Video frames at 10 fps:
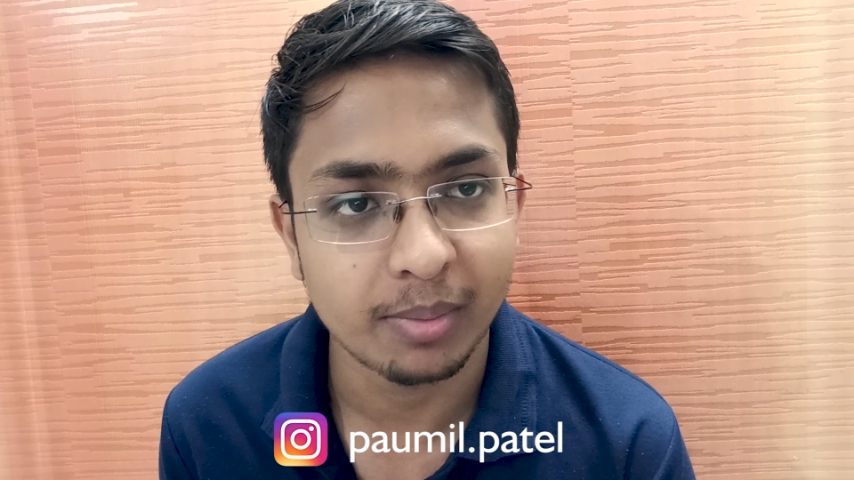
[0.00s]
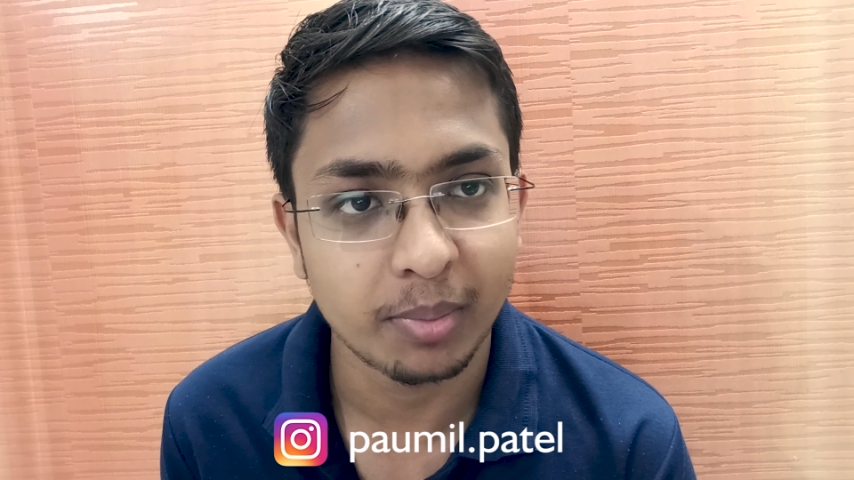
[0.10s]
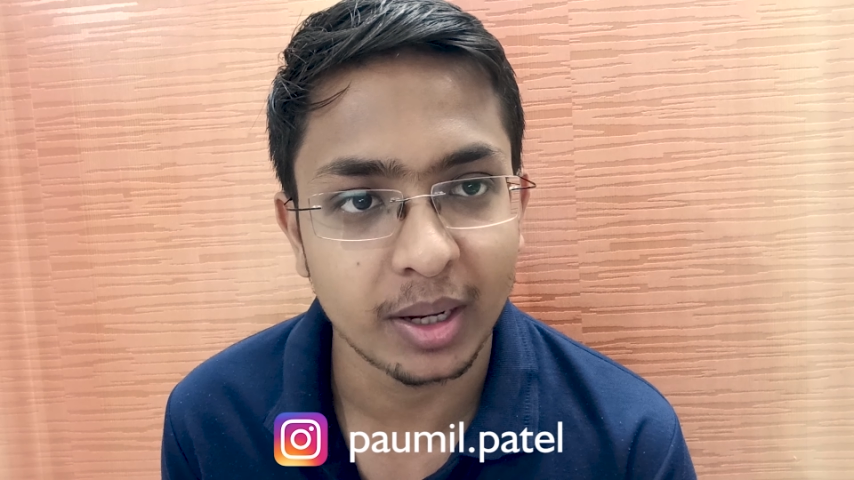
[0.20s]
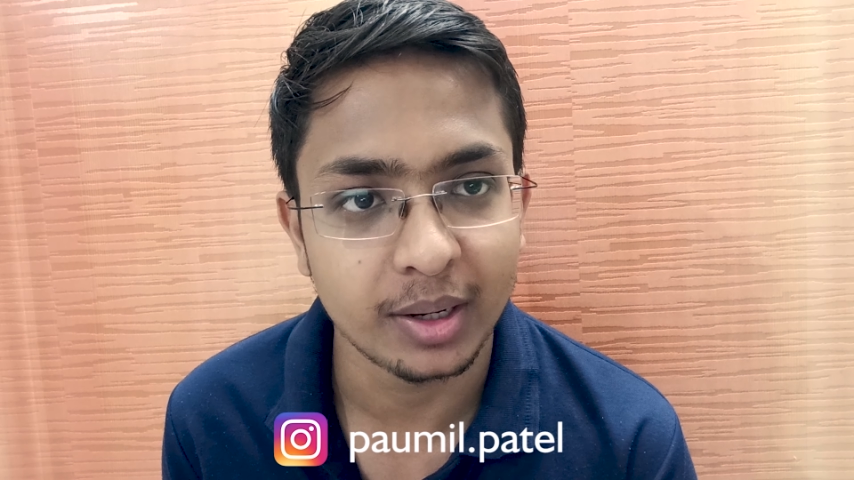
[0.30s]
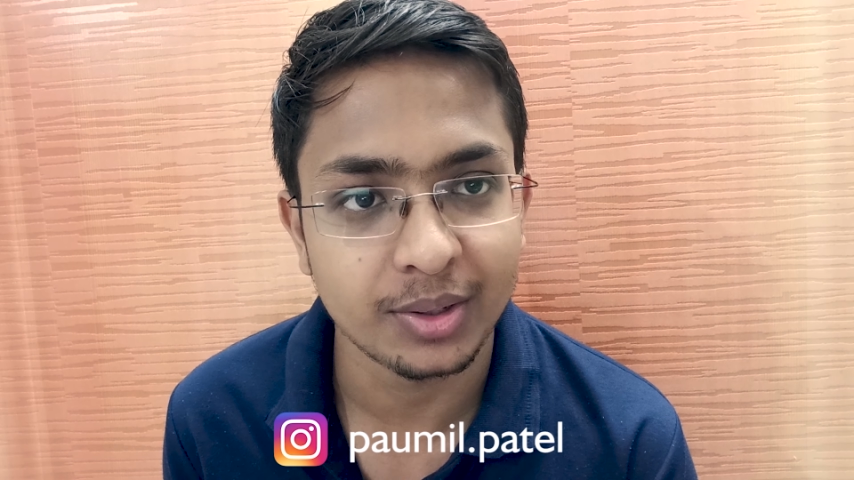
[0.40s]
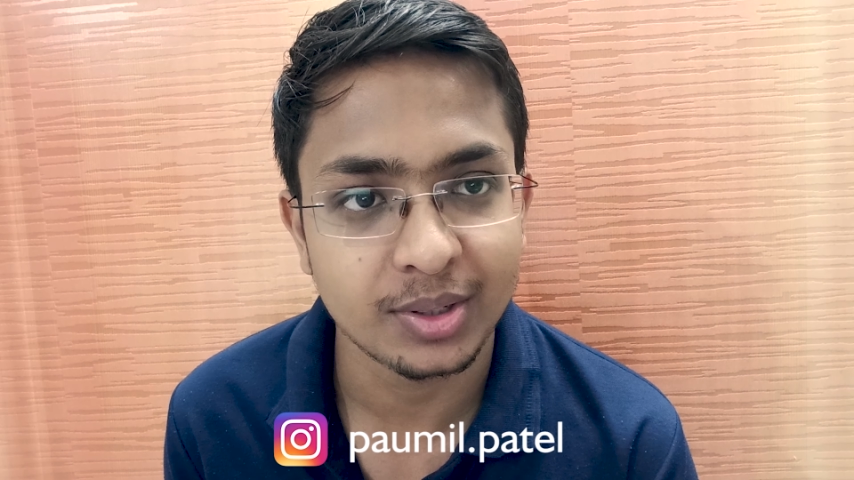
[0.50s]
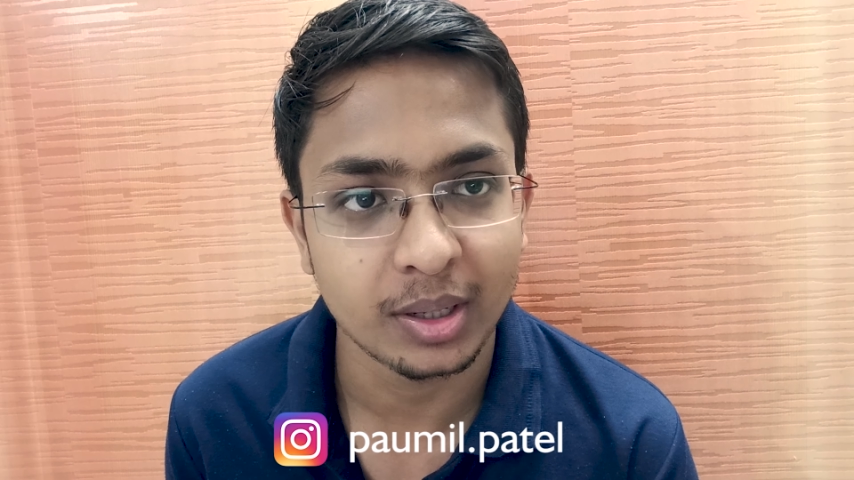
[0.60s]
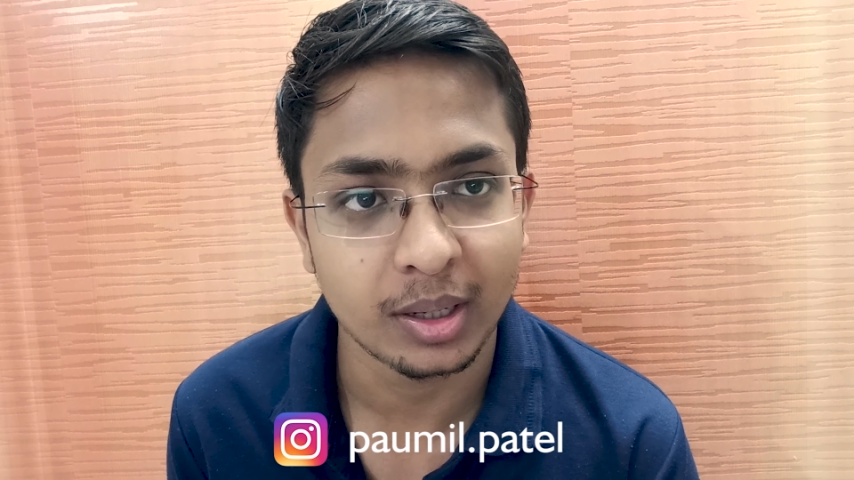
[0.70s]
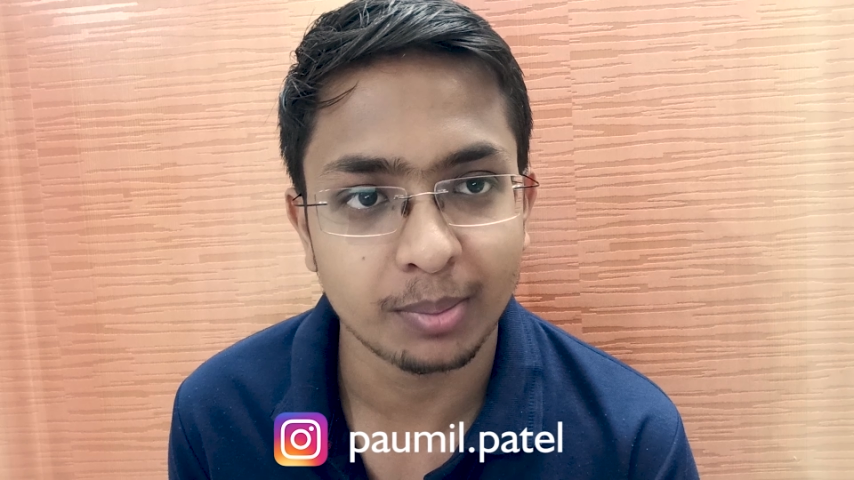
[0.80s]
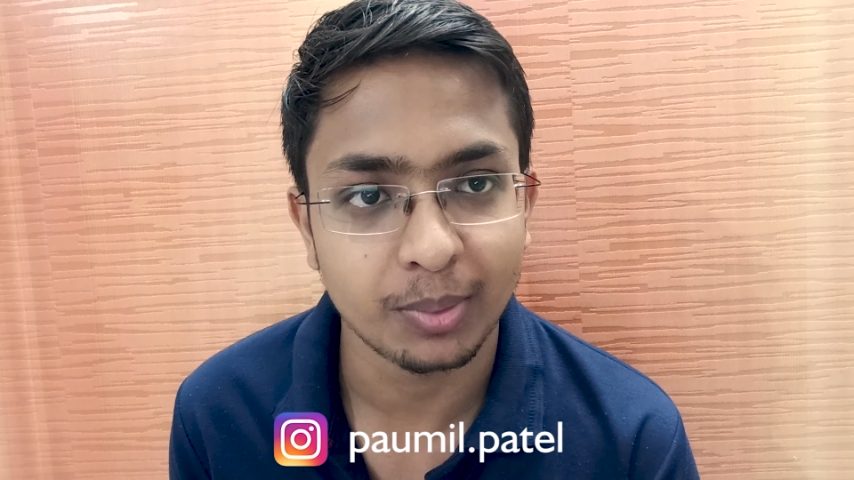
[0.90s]
my
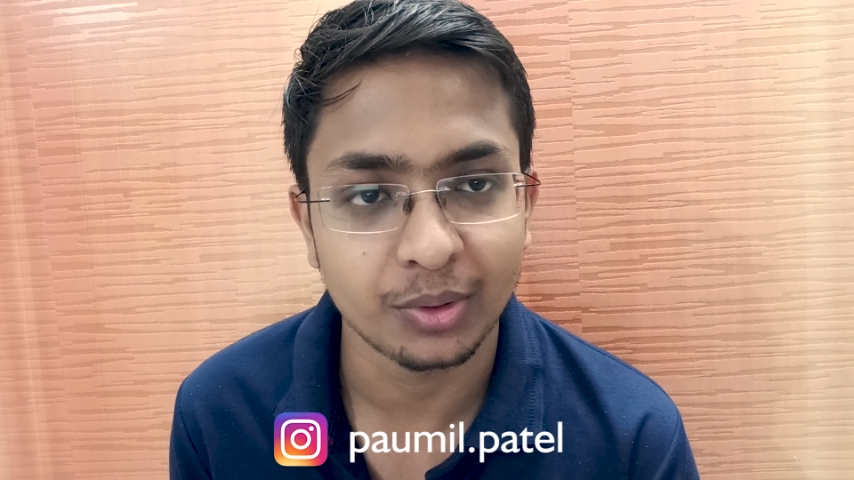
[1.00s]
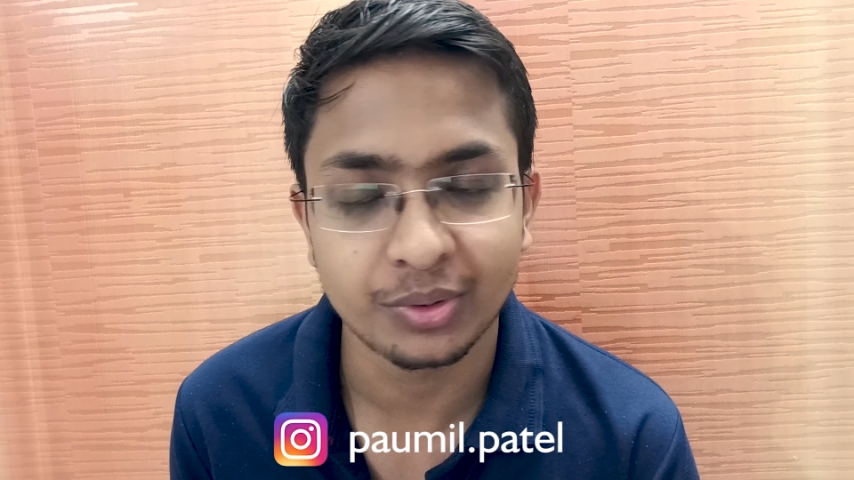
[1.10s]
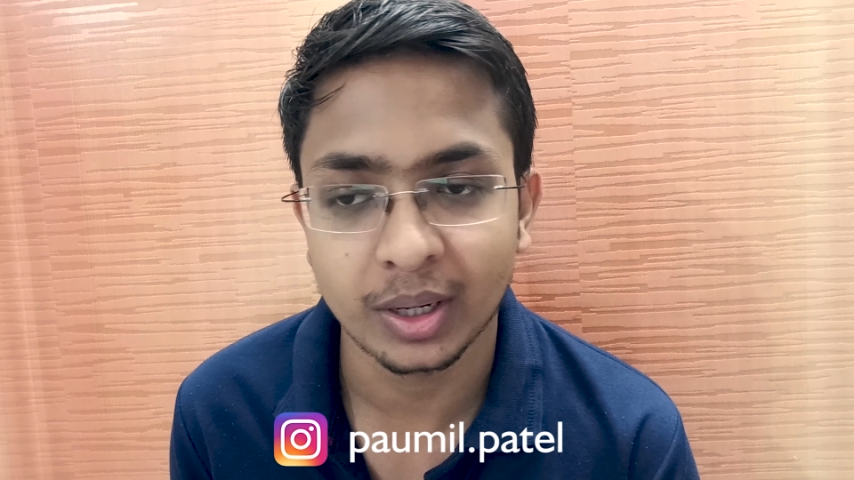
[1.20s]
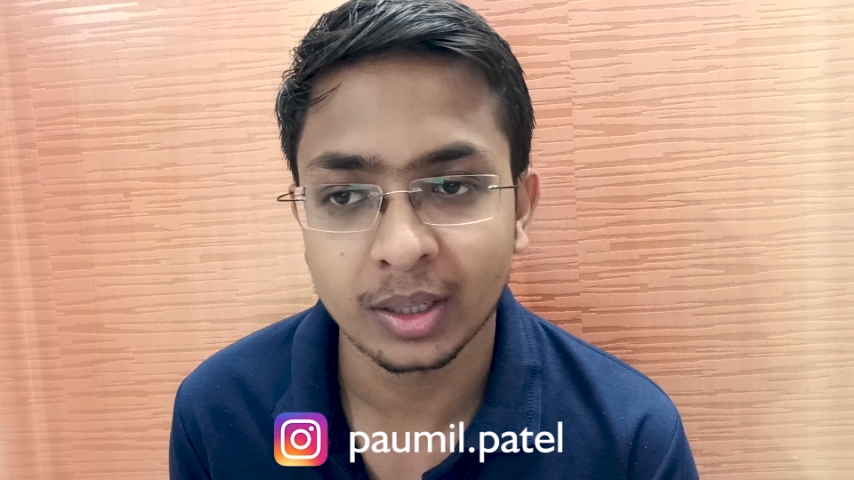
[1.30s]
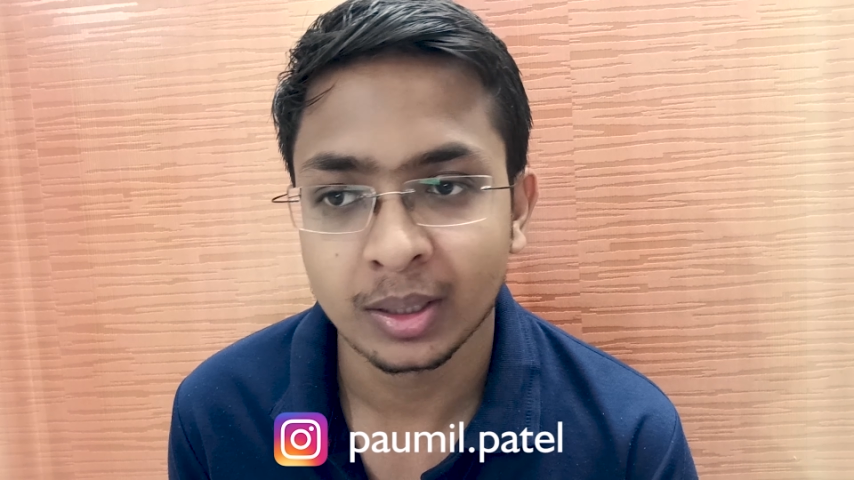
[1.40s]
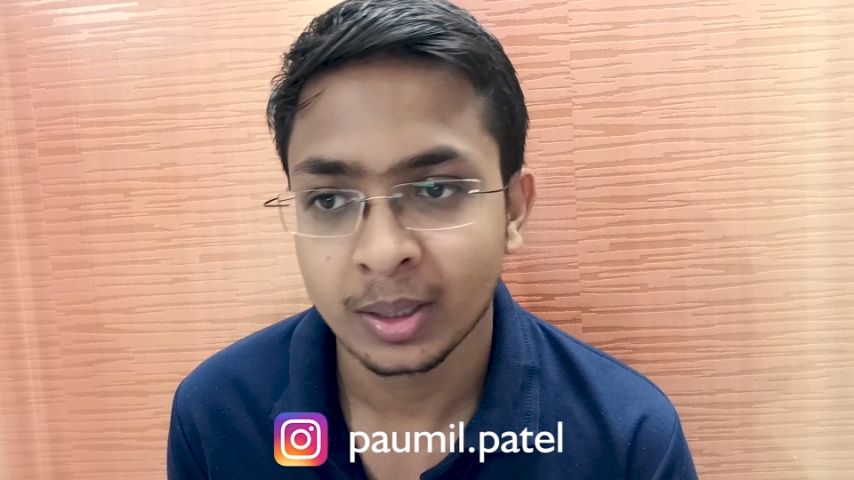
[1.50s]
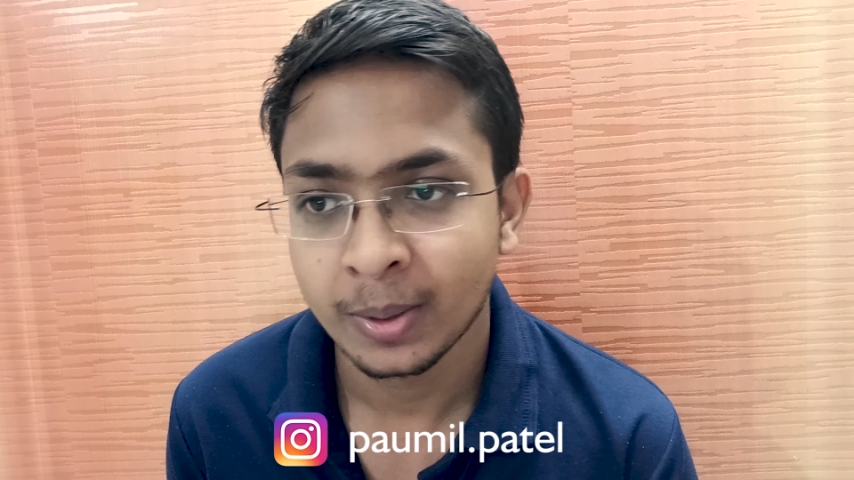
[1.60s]
Instagram profile.